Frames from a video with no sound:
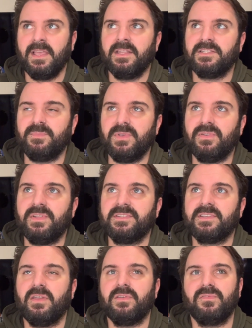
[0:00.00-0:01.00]
To be honest,
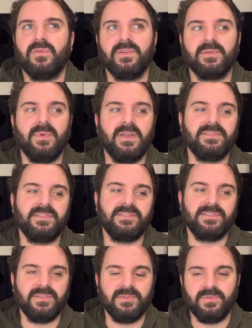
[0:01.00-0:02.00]
going forward, I might just
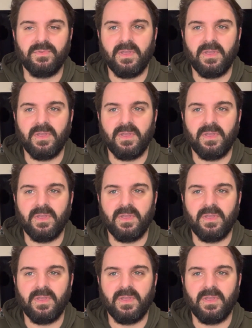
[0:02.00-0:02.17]
do